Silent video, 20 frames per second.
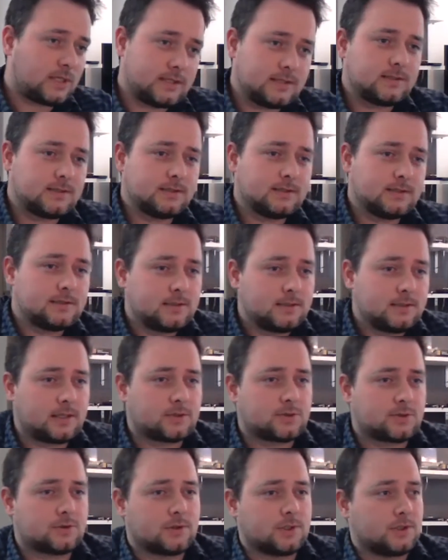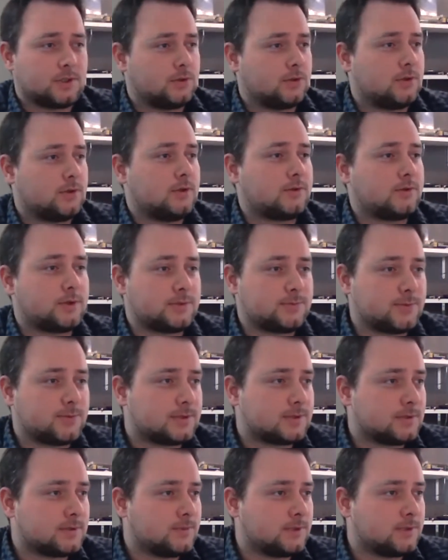This is actually your
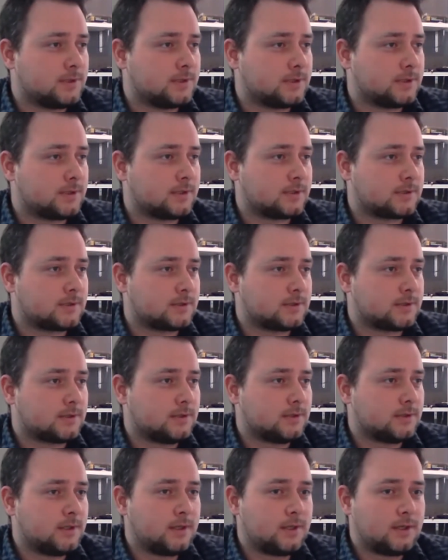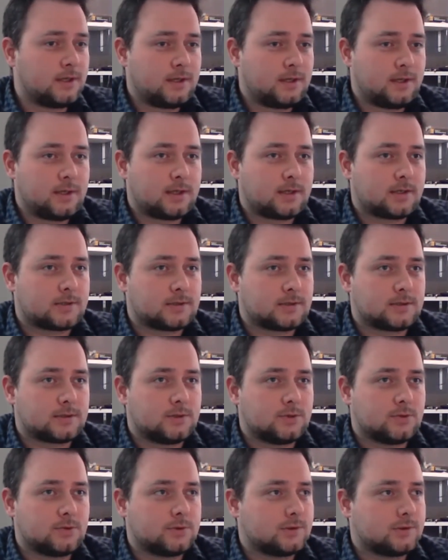responsibility as a
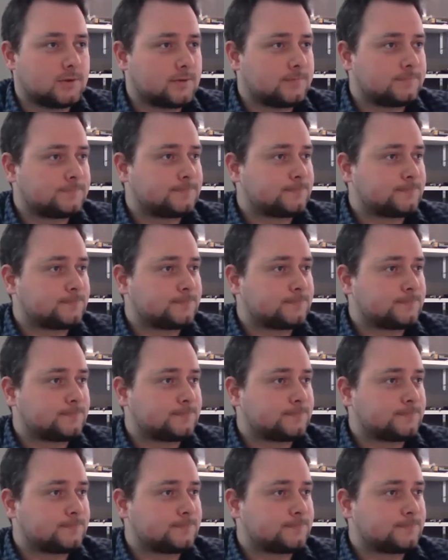student.